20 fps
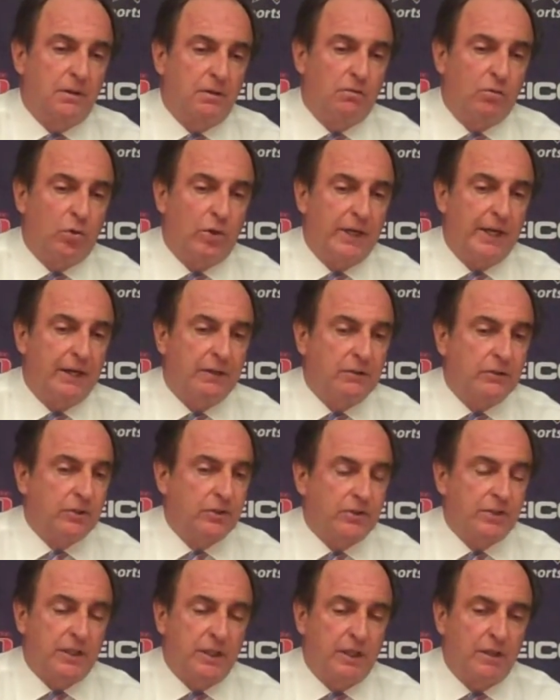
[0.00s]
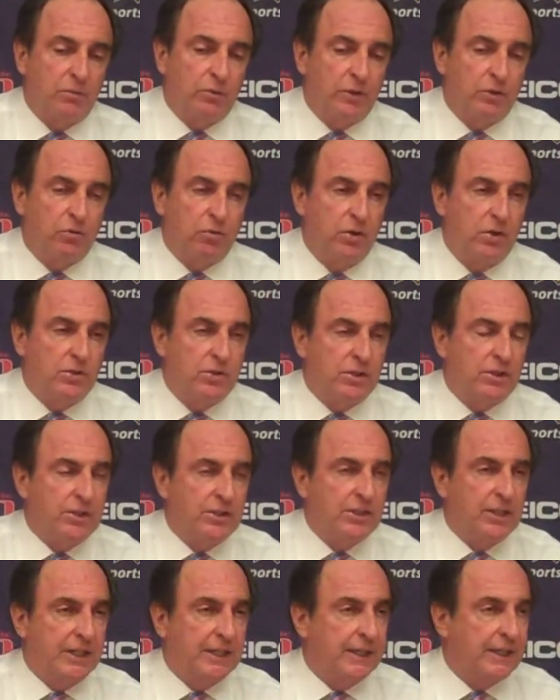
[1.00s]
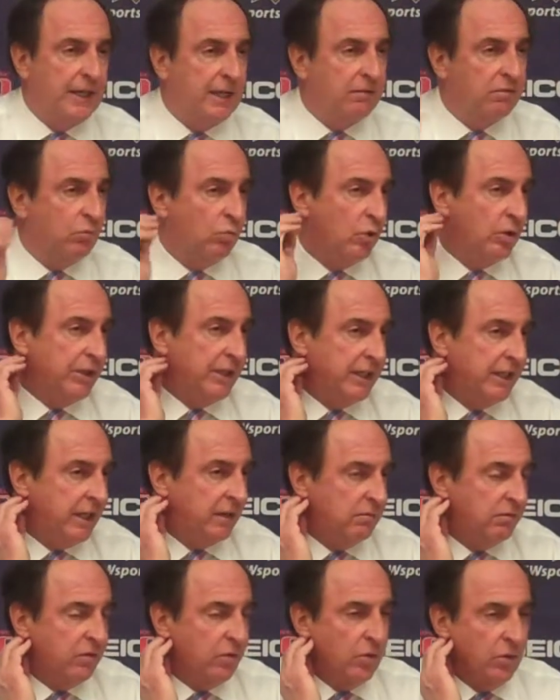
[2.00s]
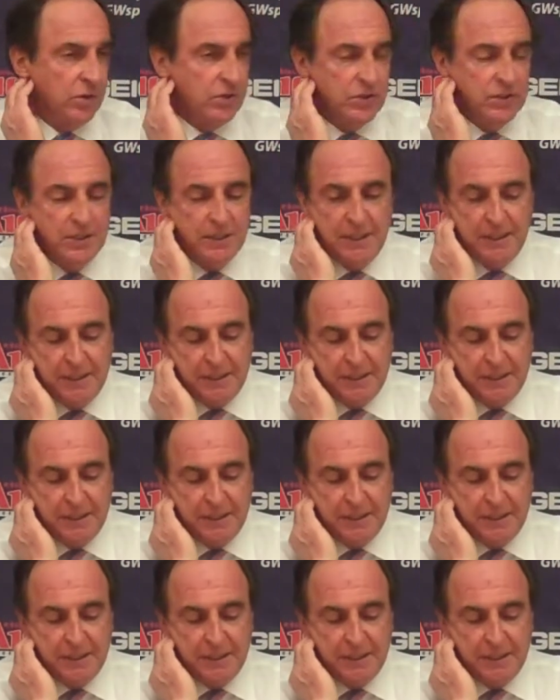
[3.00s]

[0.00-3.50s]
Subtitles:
LaVoy Allen just kind of went crazy in the second half and won the game for us.